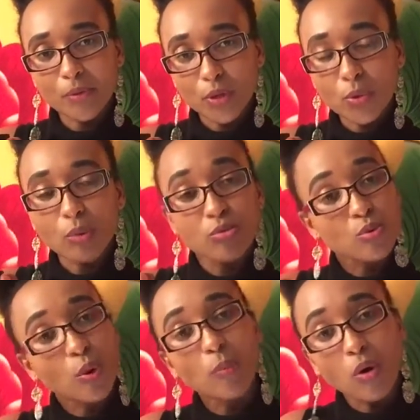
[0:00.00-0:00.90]
you
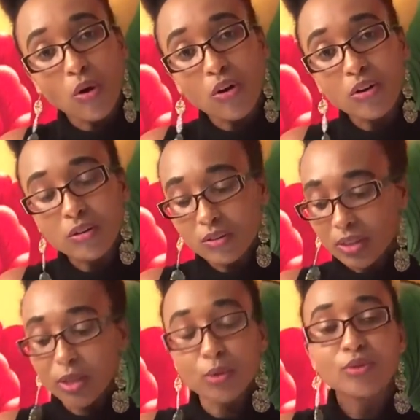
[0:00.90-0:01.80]
absorb all
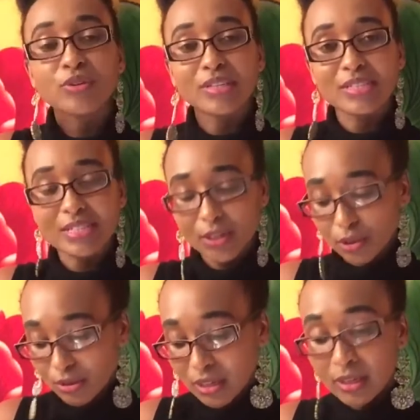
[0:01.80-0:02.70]
the nutrients that
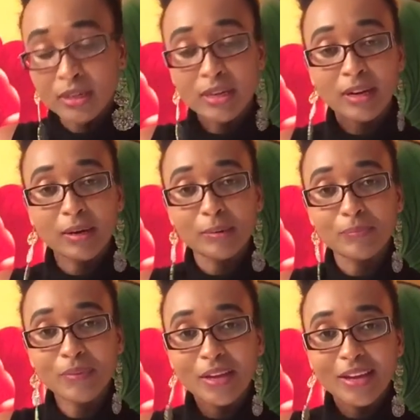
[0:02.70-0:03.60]
you need
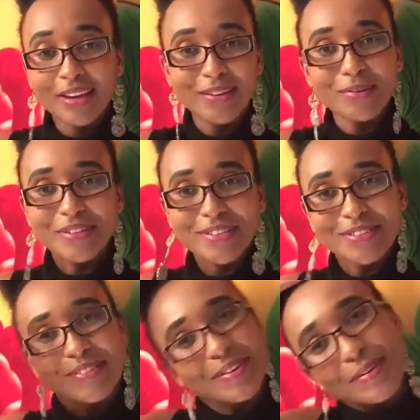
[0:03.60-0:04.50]
in order to
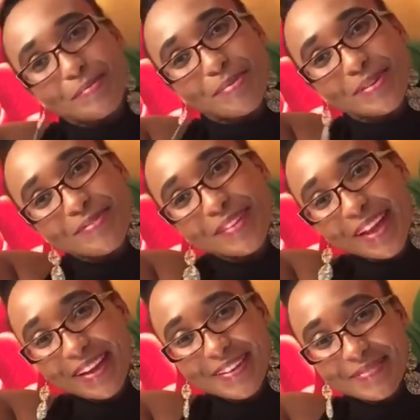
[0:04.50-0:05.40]
grow beautiful
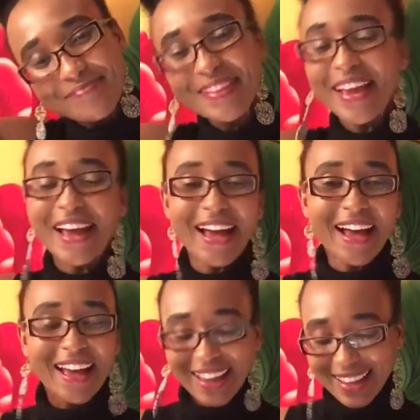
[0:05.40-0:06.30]
hair.
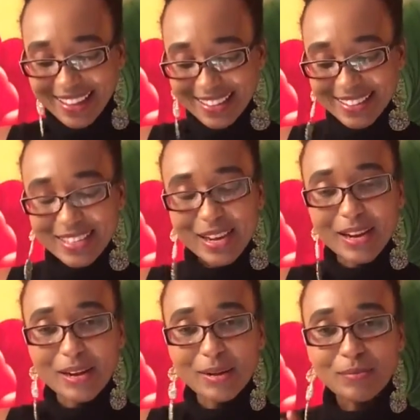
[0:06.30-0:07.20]
And
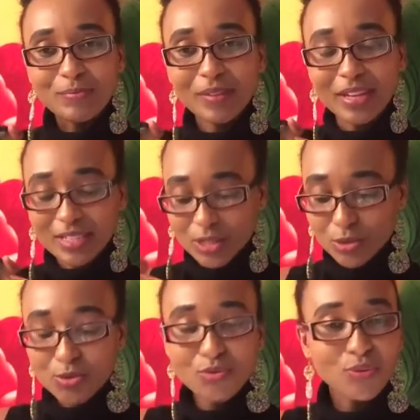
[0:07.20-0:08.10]
it's
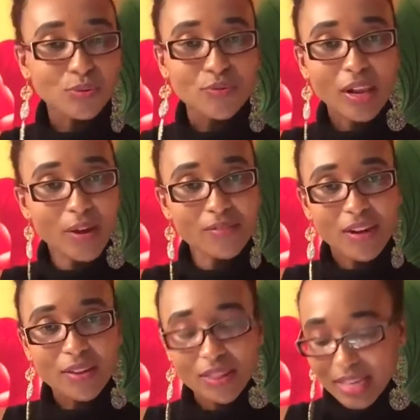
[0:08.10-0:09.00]
useful for a lot of
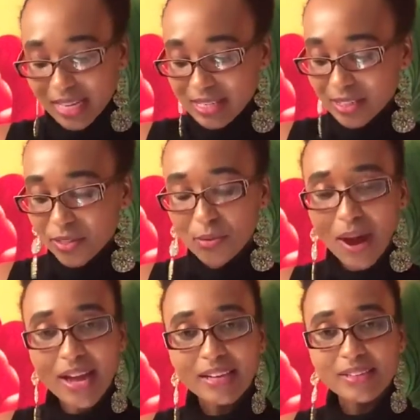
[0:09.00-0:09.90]
other things.
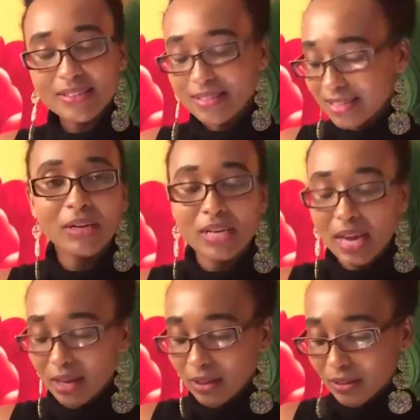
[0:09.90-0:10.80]
Arthritis, any
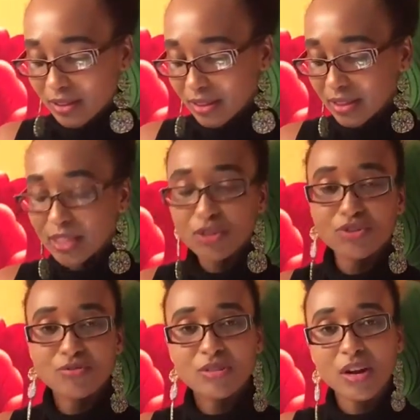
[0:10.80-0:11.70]
health
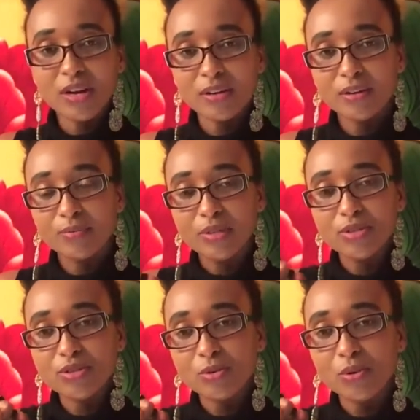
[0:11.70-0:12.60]
issues are
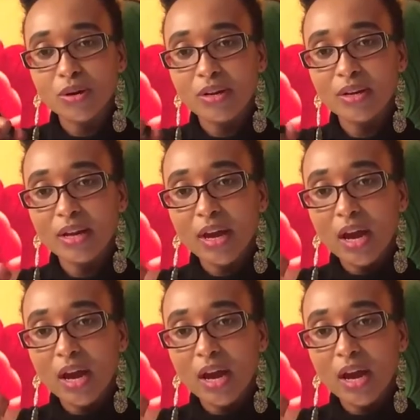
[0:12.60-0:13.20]
restored